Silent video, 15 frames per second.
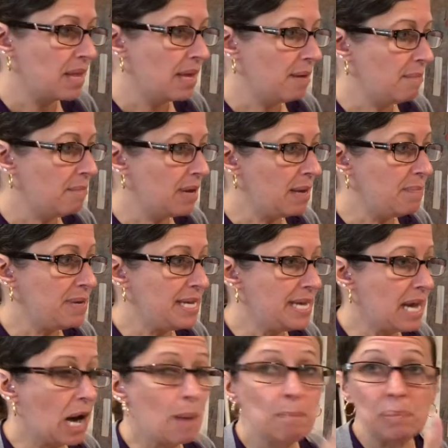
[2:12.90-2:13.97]
Maybe
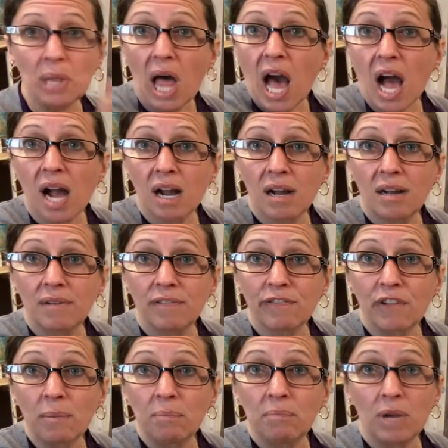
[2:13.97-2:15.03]
a block
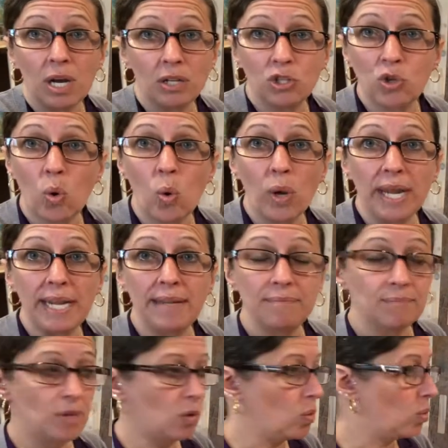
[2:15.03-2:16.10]
from a toy
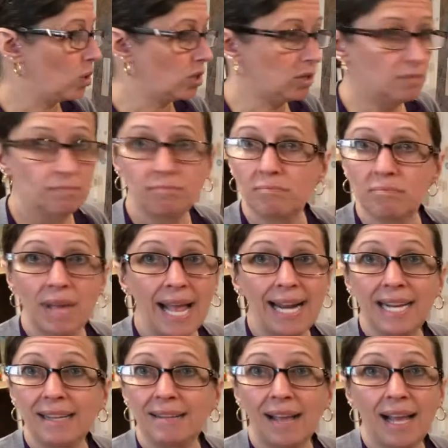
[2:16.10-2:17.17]
or
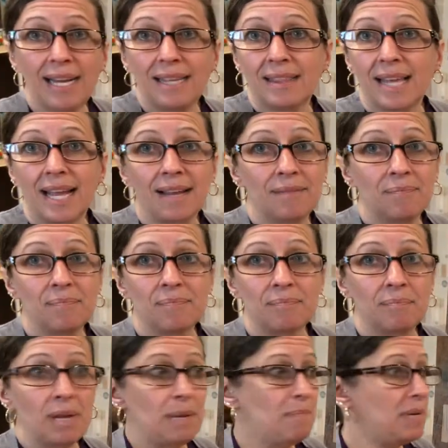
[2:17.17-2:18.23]
anything.
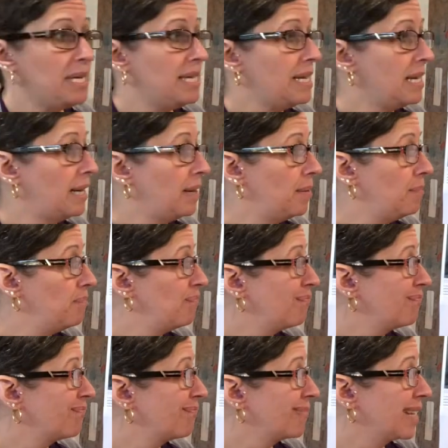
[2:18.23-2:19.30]
Maybe,
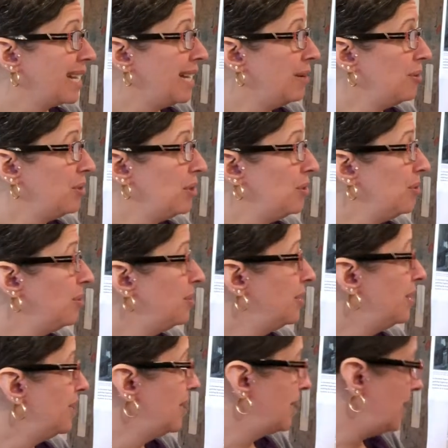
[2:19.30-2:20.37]
I don't know,
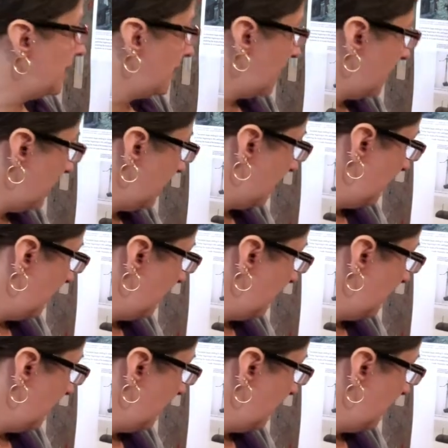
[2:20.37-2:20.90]
a